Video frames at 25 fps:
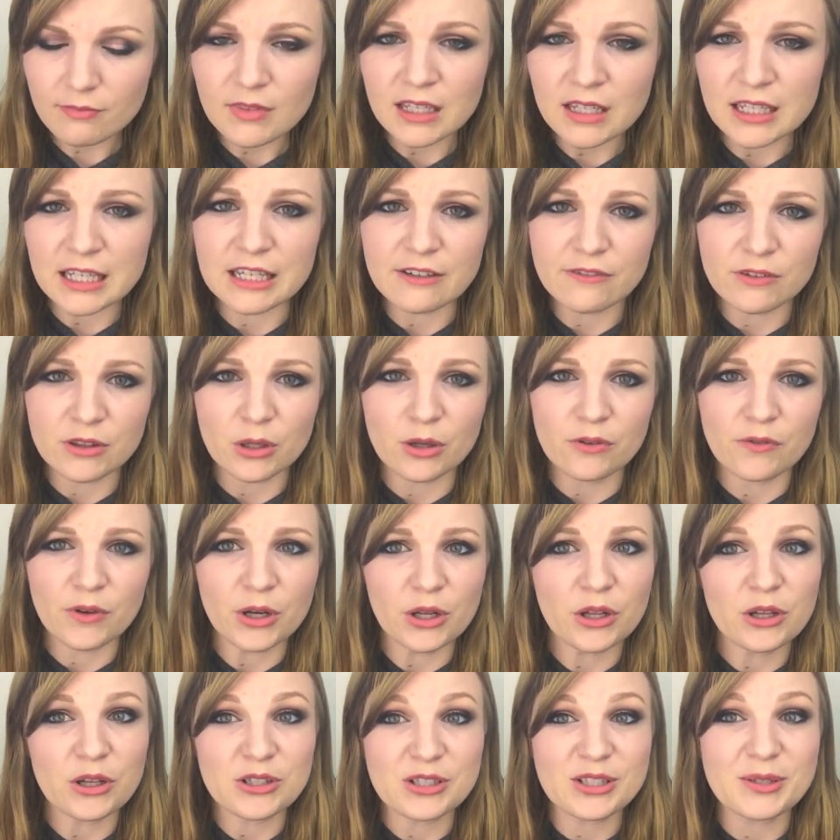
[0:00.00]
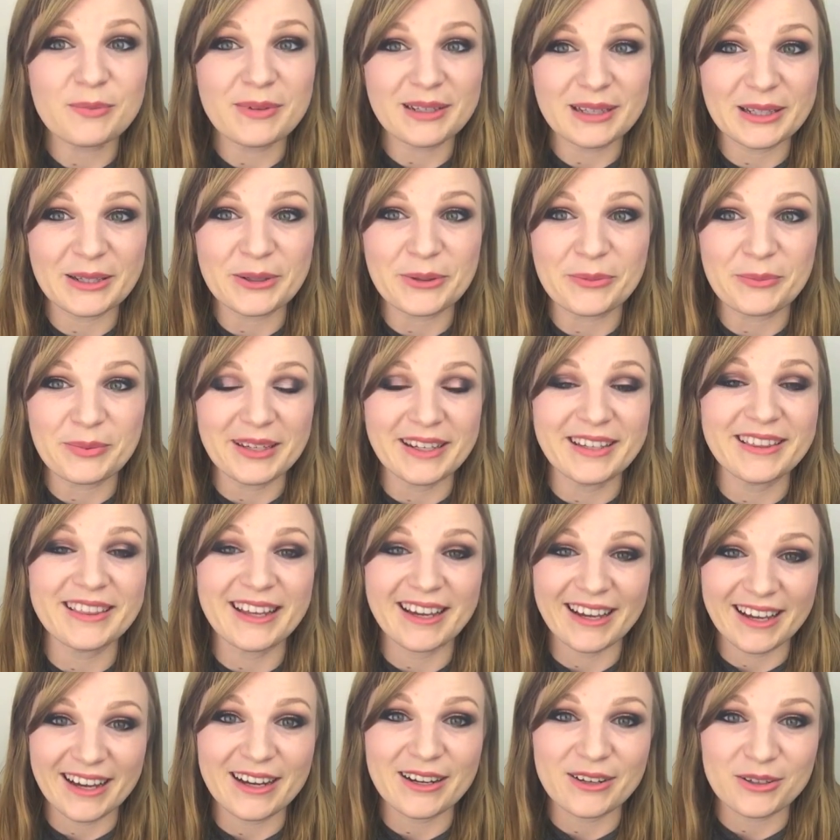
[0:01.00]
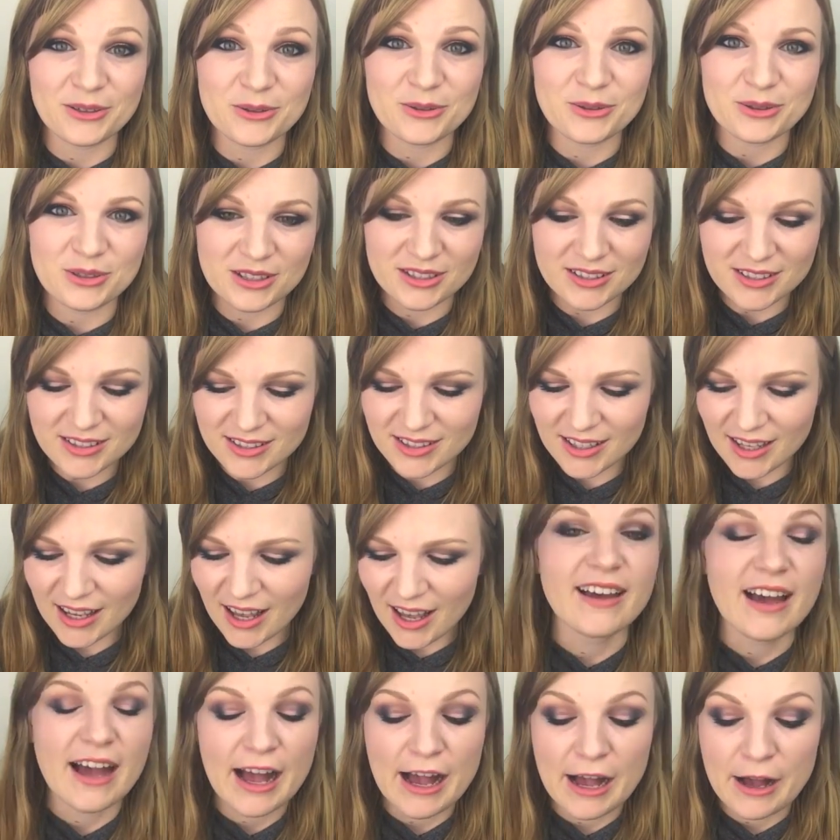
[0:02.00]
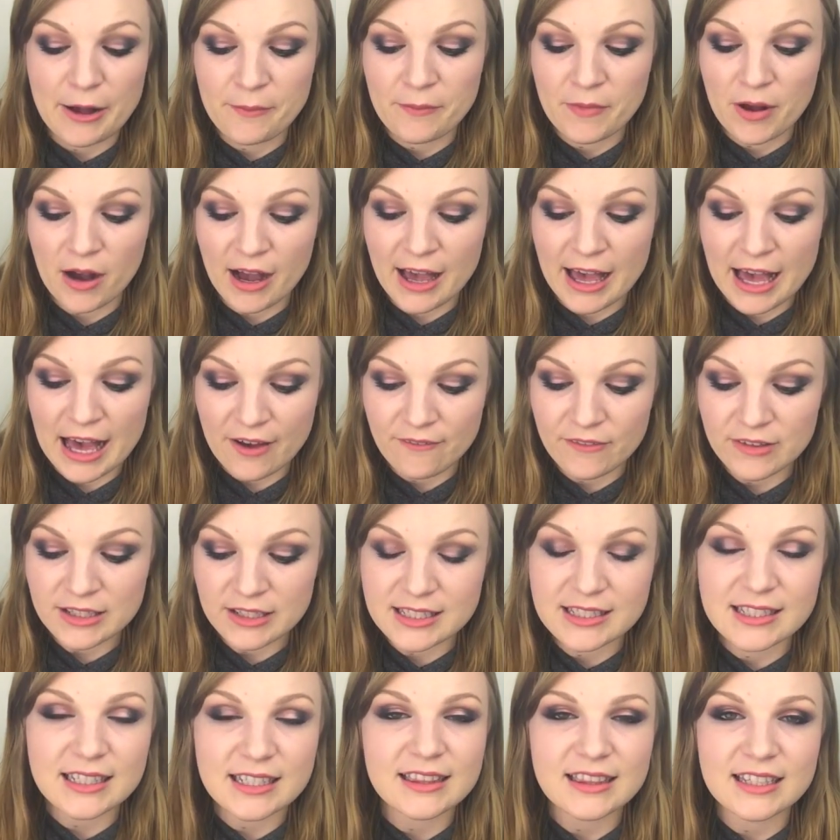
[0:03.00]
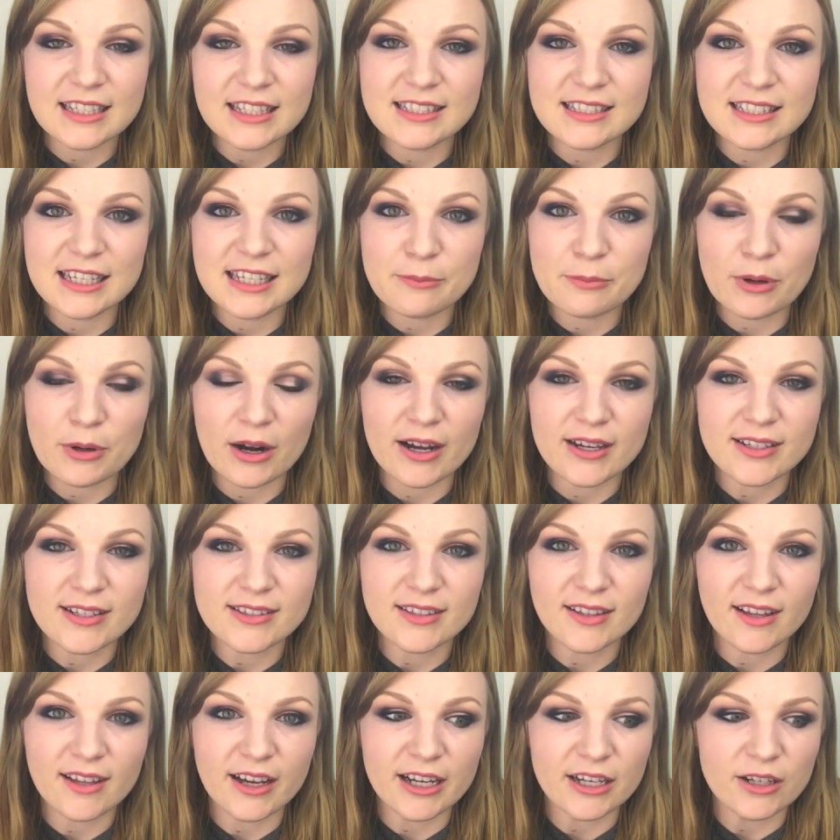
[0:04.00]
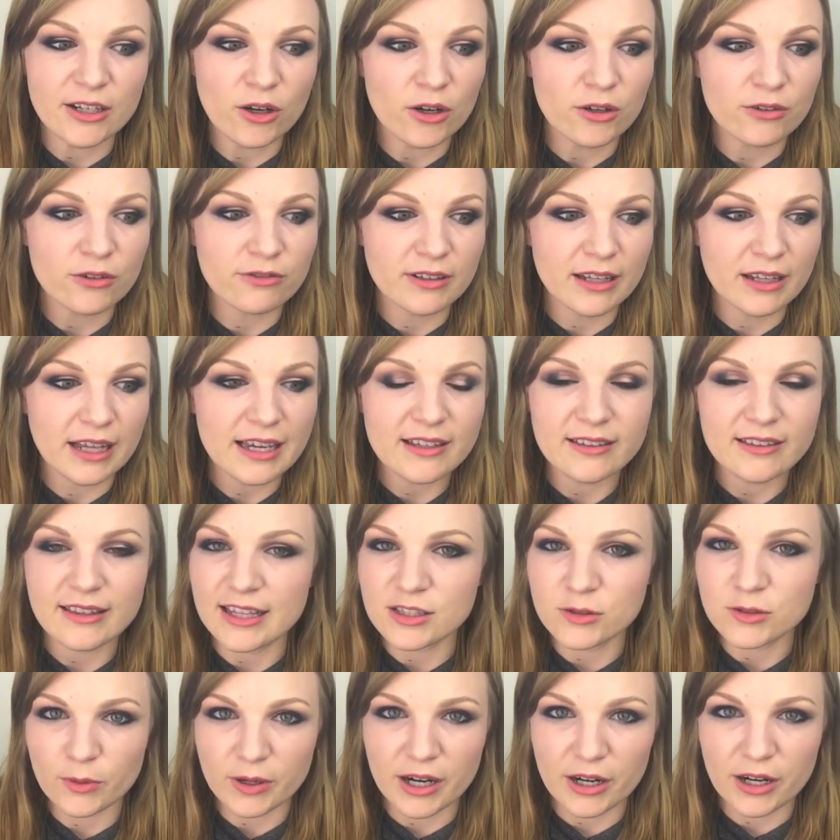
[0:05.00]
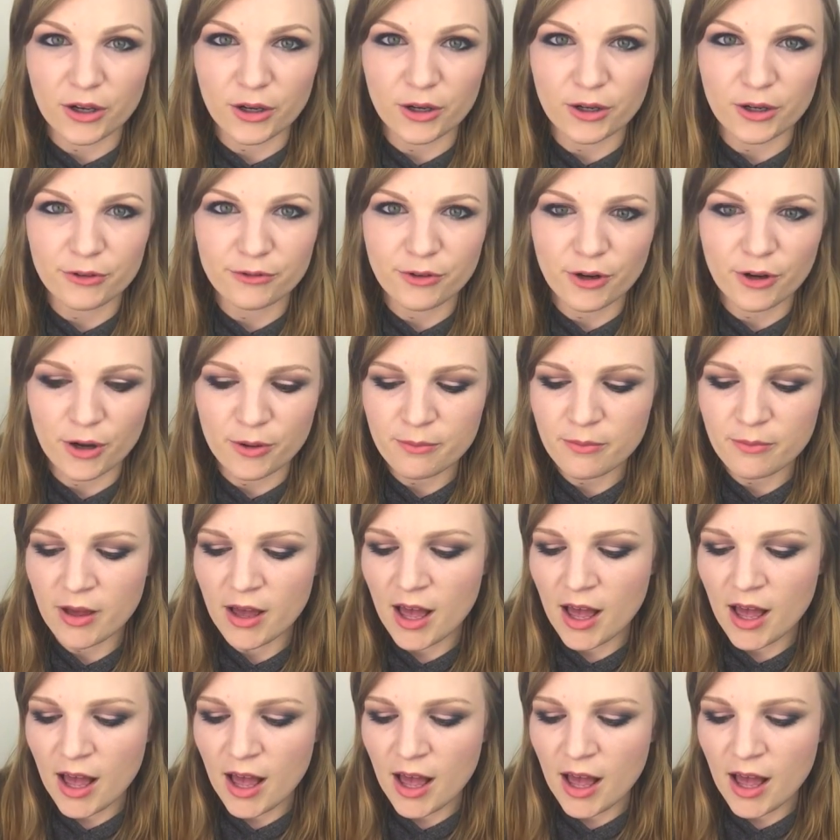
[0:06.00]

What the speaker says: Even though I've only used them a little bit, they are gorgeous. I haven't seen this in Priceline of late, that's where I got it from.